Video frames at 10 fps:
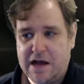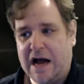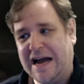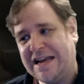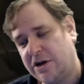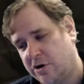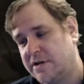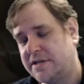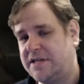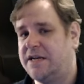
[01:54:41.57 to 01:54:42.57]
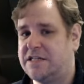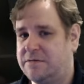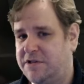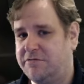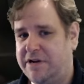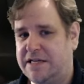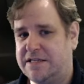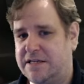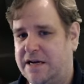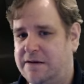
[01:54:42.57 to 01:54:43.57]
I can understand some of the
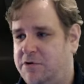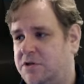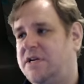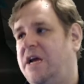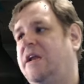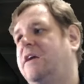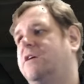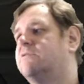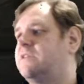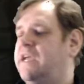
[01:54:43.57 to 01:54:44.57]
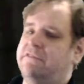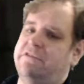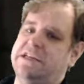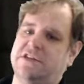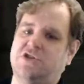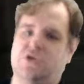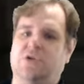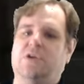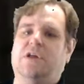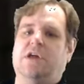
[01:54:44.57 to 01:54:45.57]
reasons. I'm not saying I don't see any reason at
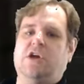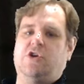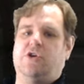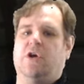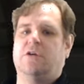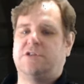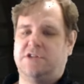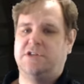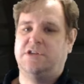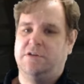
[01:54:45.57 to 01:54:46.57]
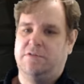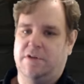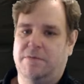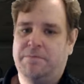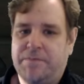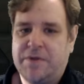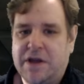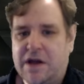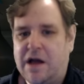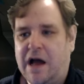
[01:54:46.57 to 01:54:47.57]
all not to do them.
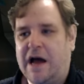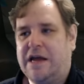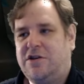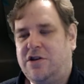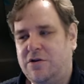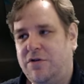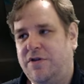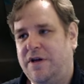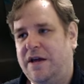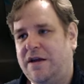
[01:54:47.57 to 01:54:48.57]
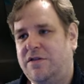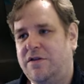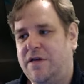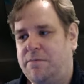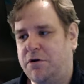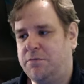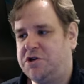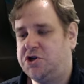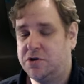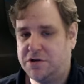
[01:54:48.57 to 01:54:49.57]
I do think that they probably
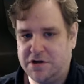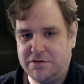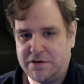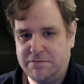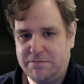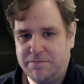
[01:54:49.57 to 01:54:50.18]
should do them.